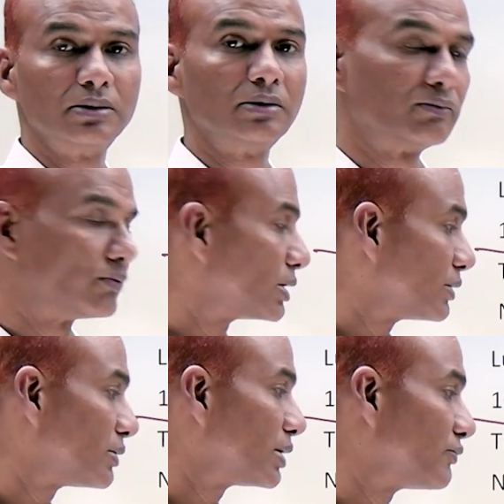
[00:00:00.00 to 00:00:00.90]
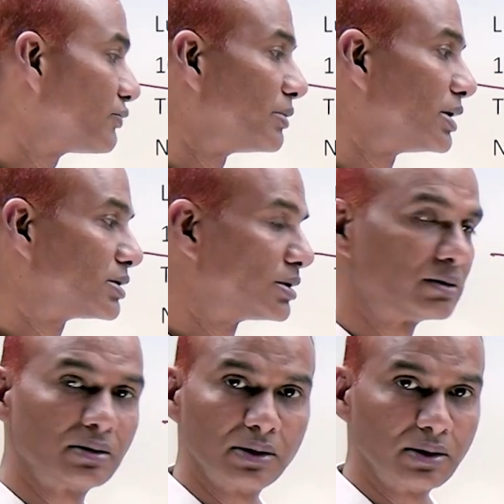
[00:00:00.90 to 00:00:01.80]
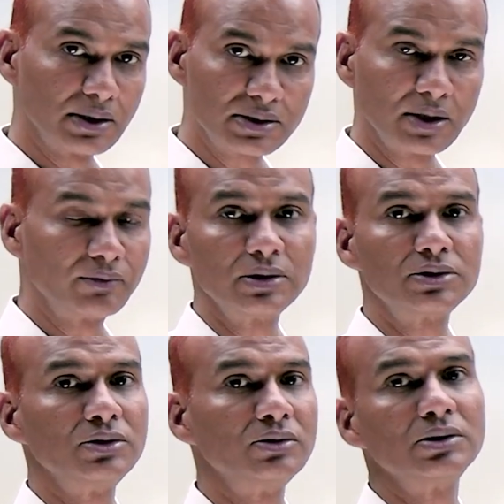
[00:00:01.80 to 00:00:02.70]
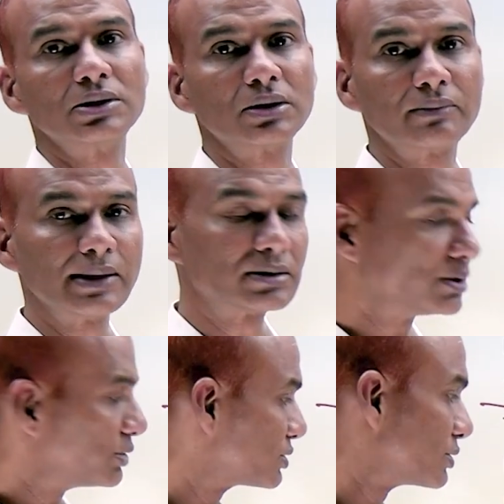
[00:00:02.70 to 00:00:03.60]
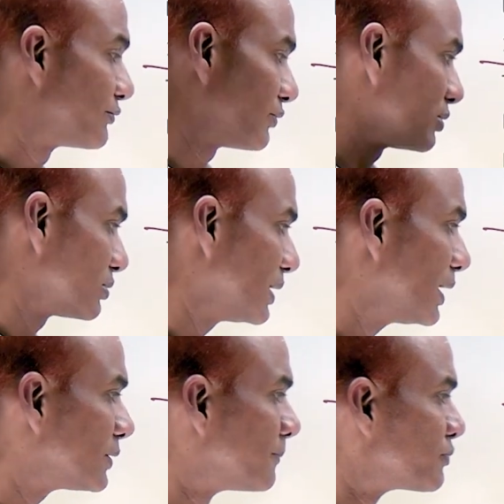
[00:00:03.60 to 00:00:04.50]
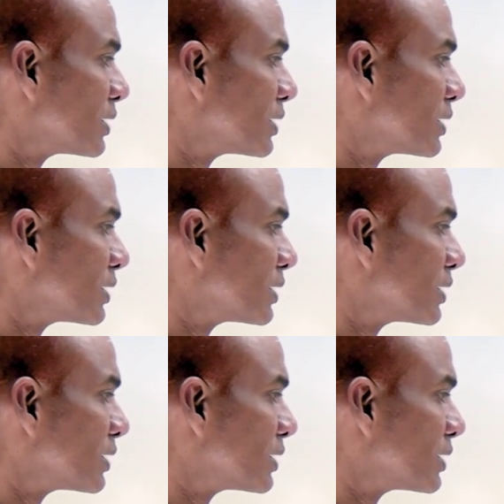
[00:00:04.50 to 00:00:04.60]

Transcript: whatever information is given to you in the question, you should follow that.